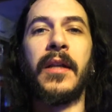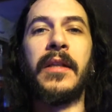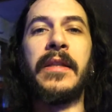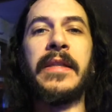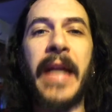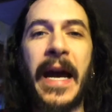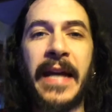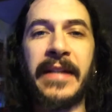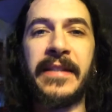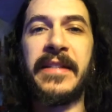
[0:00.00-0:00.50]

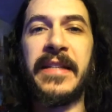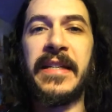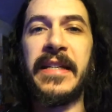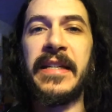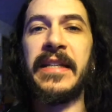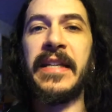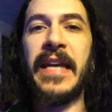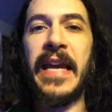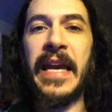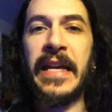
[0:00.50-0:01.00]

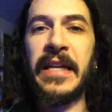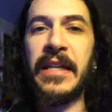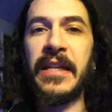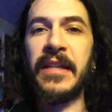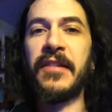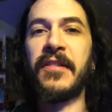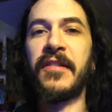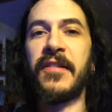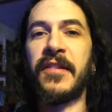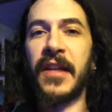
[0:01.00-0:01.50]

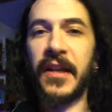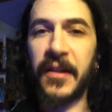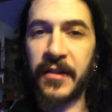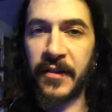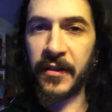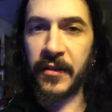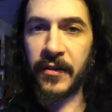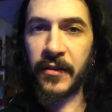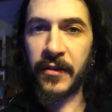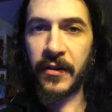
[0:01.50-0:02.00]

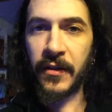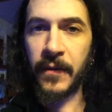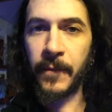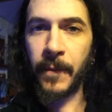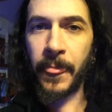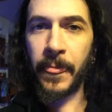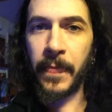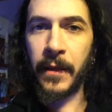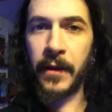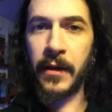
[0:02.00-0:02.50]
1986's,
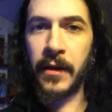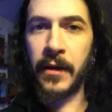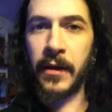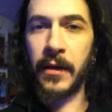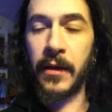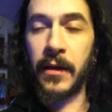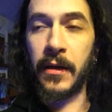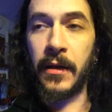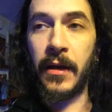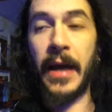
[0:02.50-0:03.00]

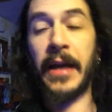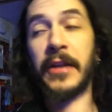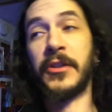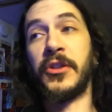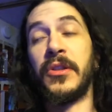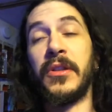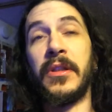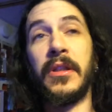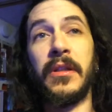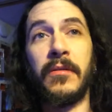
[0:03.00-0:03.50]

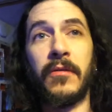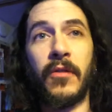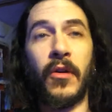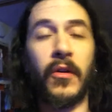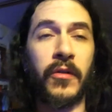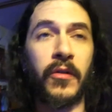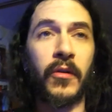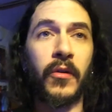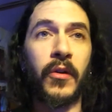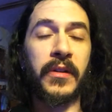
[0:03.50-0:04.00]
actually, it's
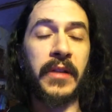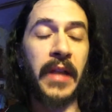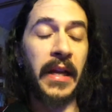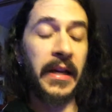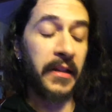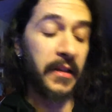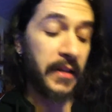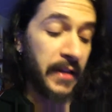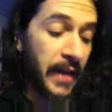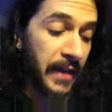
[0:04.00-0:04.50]
also looked
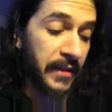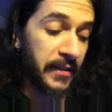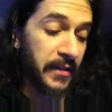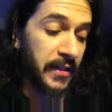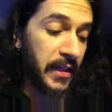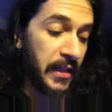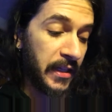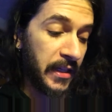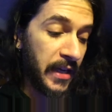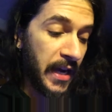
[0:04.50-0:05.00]
at as
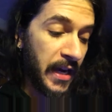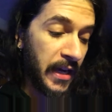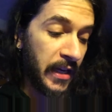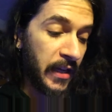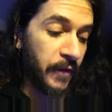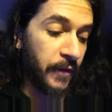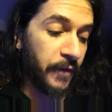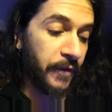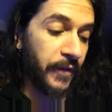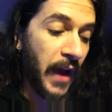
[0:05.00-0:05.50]

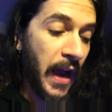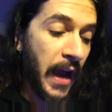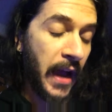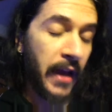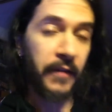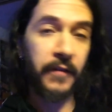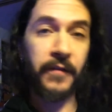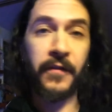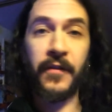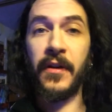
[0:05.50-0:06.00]

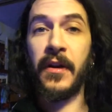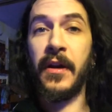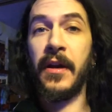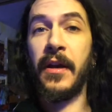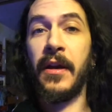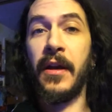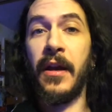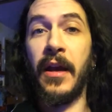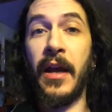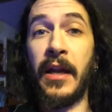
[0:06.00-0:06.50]
1985,
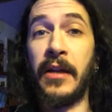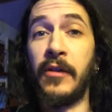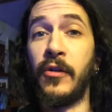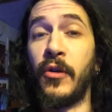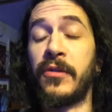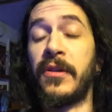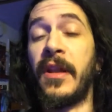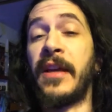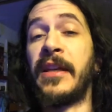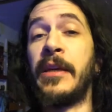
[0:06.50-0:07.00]
and
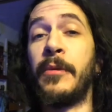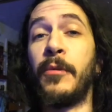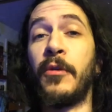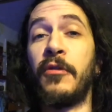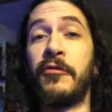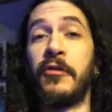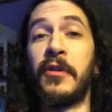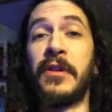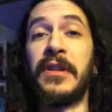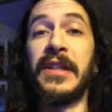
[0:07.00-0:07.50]
looked like it
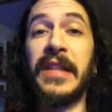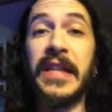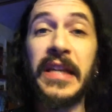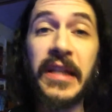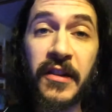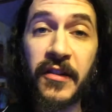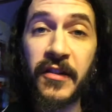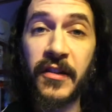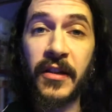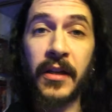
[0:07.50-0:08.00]
was
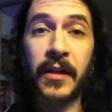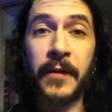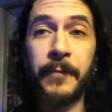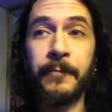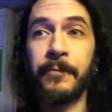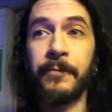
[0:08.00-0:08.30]
released